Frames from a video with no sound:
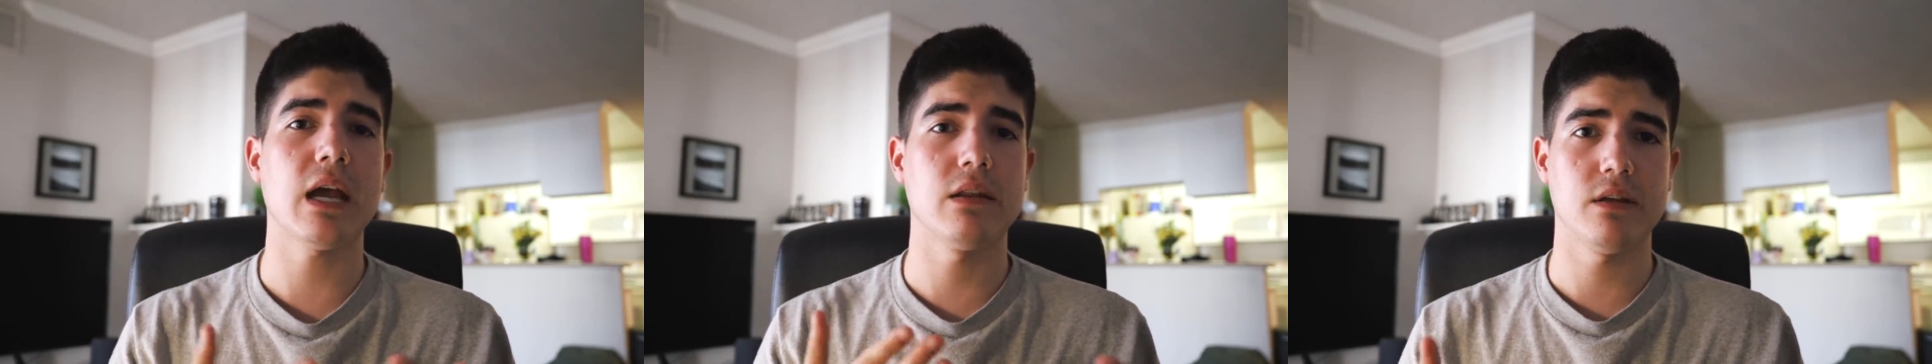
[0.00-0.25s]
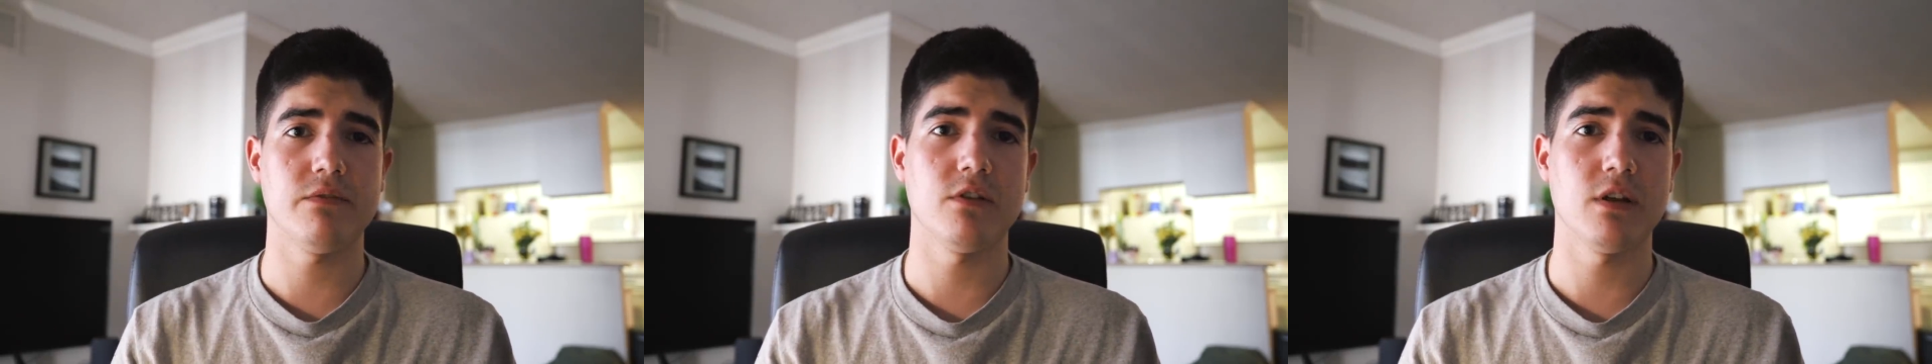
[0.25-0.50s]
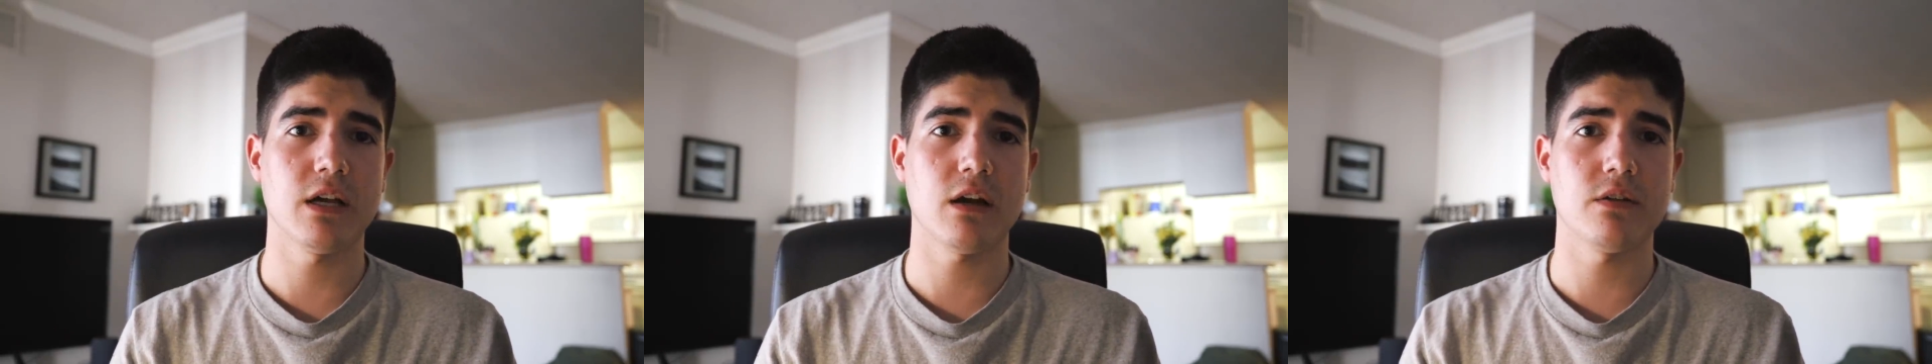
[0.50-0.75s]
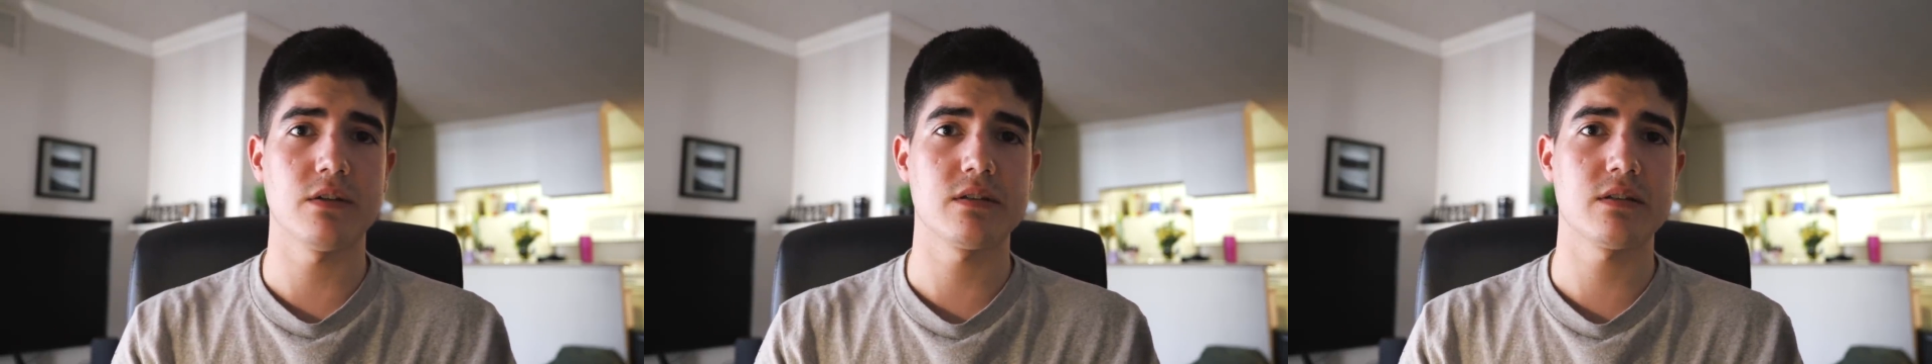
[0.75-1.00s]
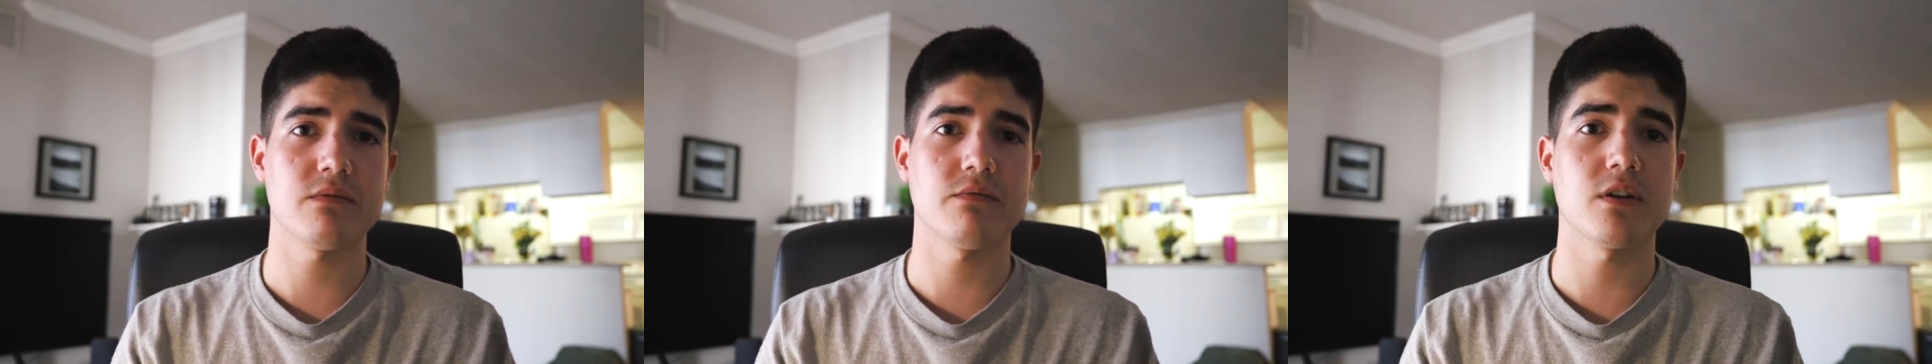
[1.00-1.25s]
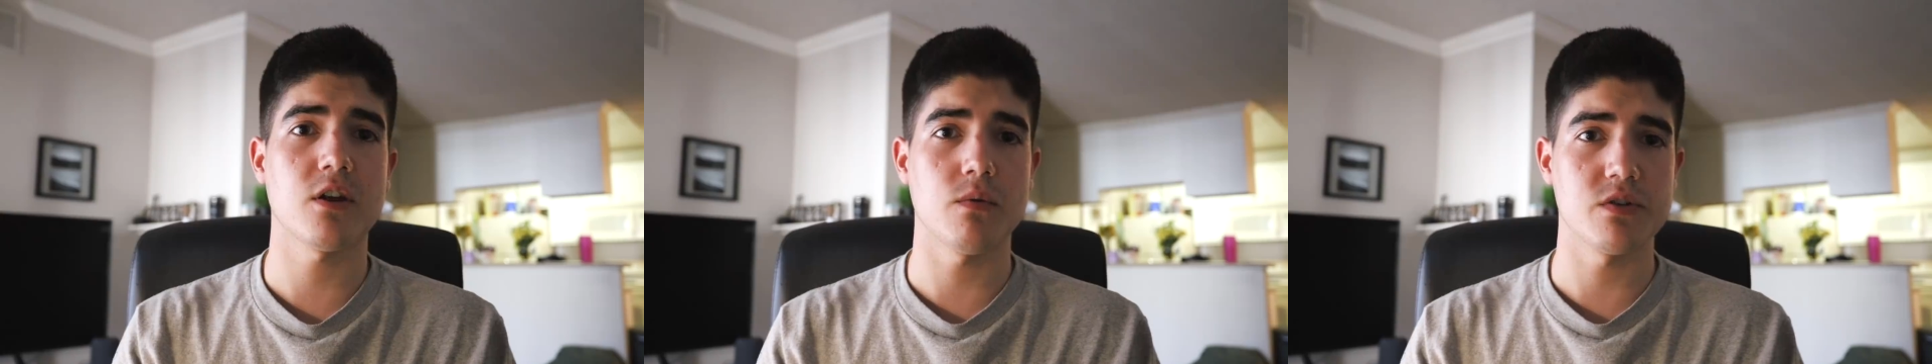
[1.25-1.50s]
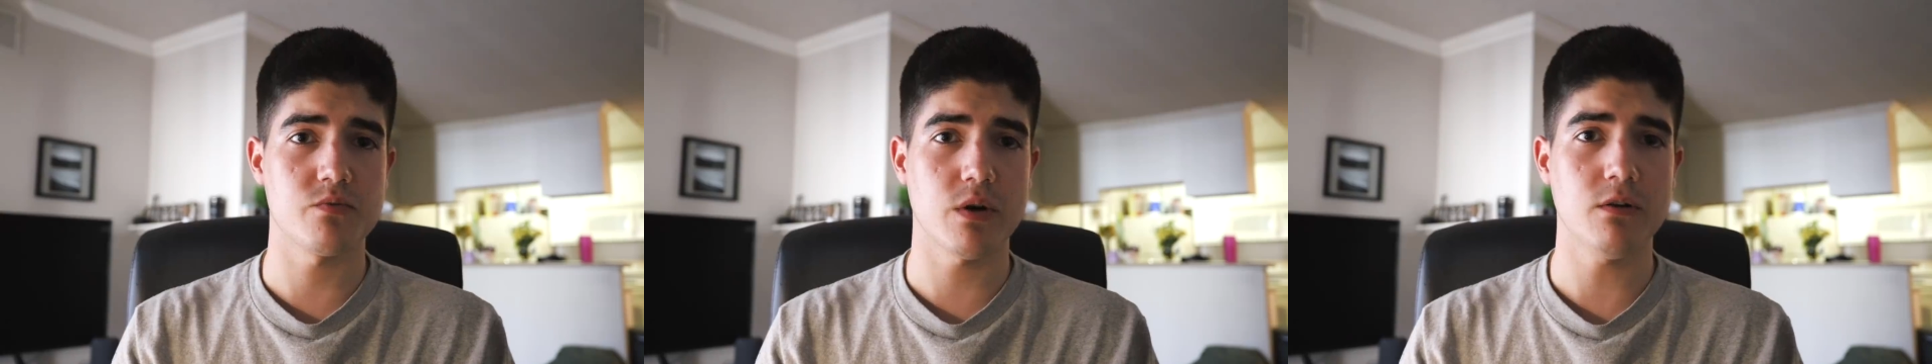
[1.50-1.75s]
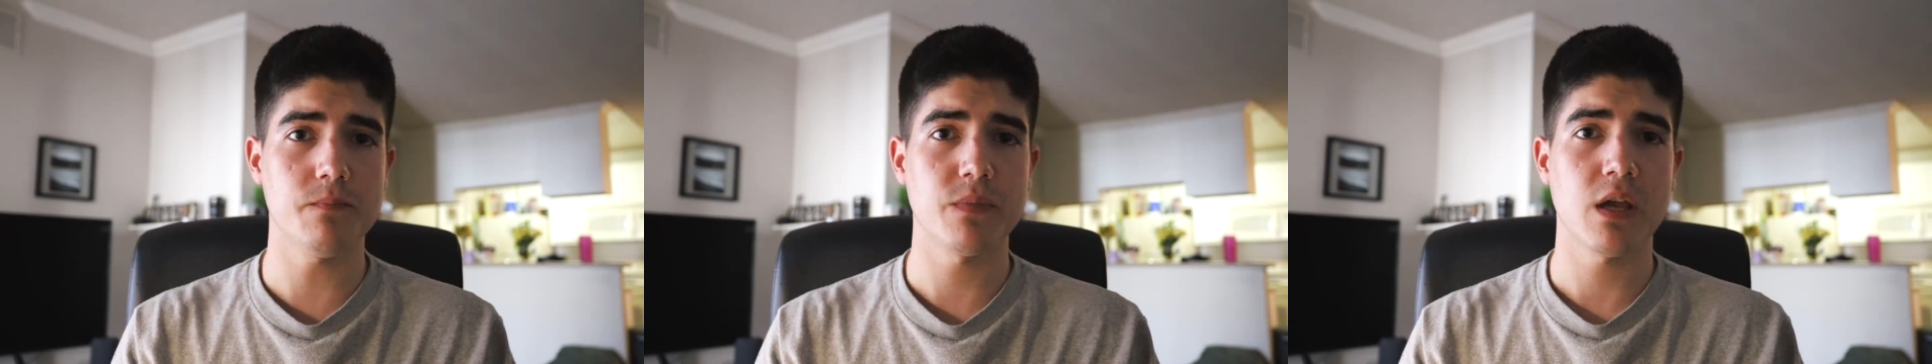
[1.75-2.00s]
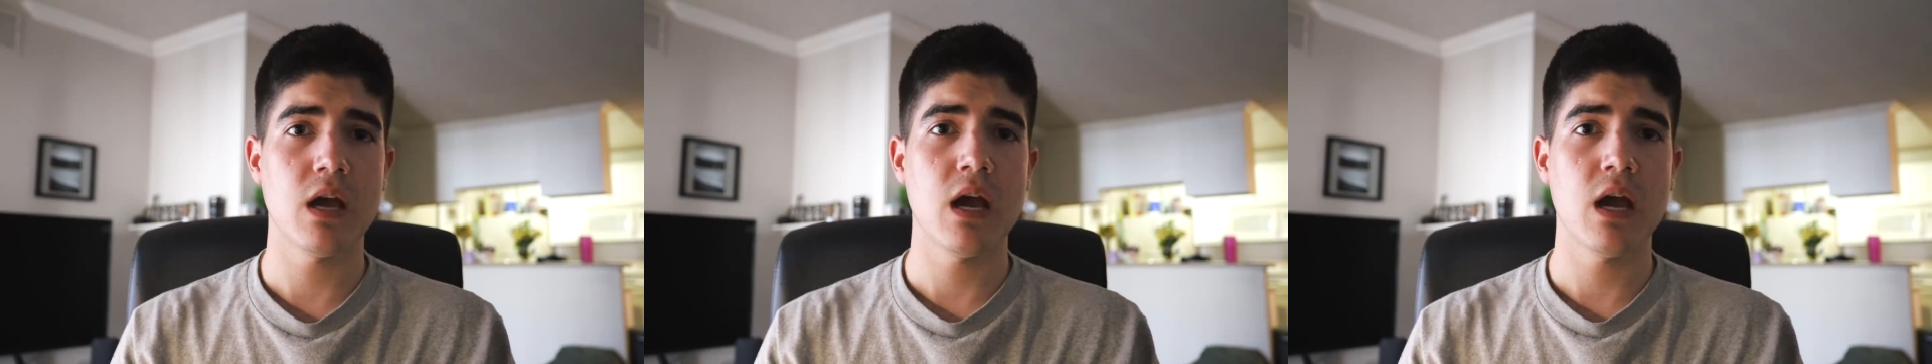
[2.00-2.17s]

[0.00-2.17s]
and leave a like on this video as well.